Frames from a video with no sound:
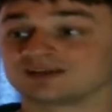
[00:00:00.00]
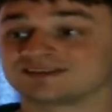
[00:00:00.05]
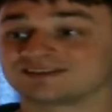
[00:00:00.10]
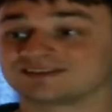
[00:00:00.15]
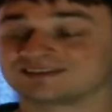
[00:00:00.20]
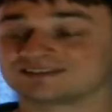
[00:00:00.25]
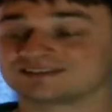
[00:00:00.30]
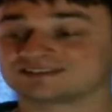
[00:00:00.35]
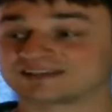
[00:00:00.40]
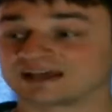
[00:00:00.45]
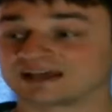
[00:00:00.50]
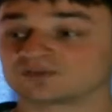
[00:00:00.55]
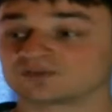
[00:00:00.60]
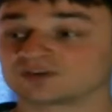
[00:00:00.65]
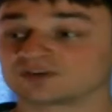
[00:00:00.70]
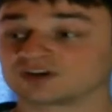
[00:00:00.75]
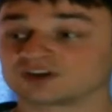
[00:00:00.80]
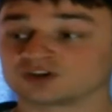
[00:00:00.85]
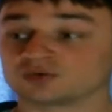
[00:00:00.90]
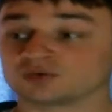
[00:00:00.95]
sounds that
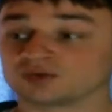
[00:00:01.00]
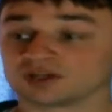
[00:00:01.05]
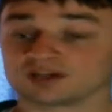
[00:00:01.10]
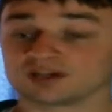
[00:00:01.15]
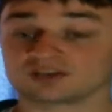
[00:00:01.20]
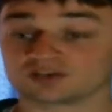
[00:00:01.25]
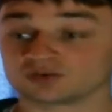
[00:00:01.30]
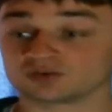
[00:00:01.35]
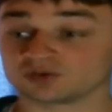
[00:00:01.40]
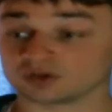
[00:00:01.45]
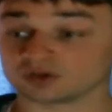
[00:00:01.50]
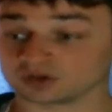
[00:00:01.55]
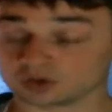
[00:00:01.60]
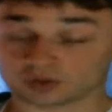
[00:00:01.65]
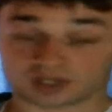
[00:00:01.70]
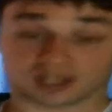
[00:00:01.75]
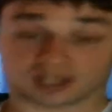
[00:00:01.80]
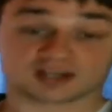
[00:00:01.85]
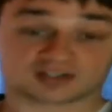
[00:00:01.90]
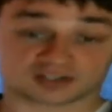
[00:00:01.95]
are unique to the
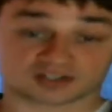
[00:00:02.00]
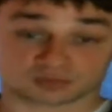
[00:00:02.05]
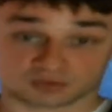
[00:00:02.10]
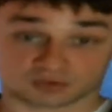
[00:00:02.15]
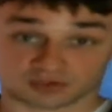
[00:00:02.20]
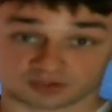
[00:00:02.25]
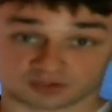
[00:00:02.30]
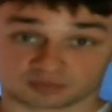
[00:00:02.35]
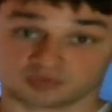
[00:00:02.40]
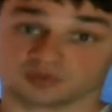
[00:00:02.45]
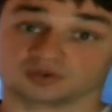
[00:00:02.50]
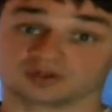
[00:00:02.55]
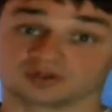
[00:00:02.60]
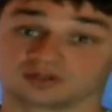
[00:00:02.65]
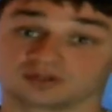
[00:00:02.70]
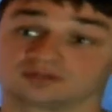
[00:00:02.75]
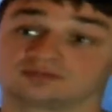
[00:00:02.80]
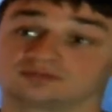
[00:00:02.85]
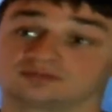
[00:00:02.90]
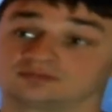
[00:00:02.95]
location where they're born,
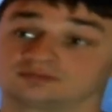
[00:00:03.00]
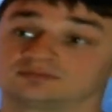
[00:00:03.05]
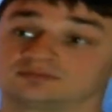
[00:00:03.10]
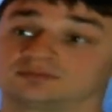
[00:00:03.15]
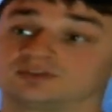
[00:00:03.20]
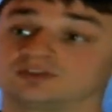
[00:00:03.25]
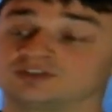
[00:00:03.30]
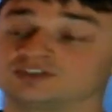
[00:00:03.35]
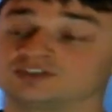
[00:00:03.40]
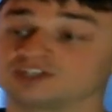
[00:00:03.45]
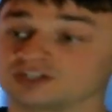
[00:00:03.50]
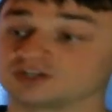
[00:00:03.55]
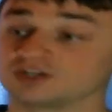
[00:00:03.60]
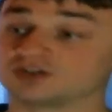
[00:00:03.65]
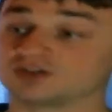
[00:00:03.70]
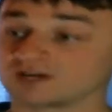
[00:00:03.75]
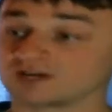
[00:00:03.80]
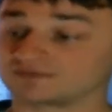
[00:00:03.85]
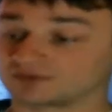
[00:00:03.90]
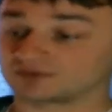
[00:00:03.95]
so the
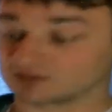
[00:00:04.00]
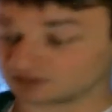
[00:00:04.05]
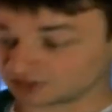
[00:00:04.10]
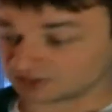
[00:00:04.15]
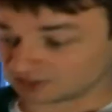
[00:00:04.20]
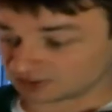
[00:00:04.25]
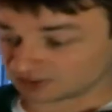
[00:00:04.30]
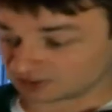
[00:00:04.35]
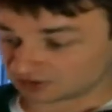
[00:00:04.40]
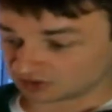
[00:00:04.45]
geographically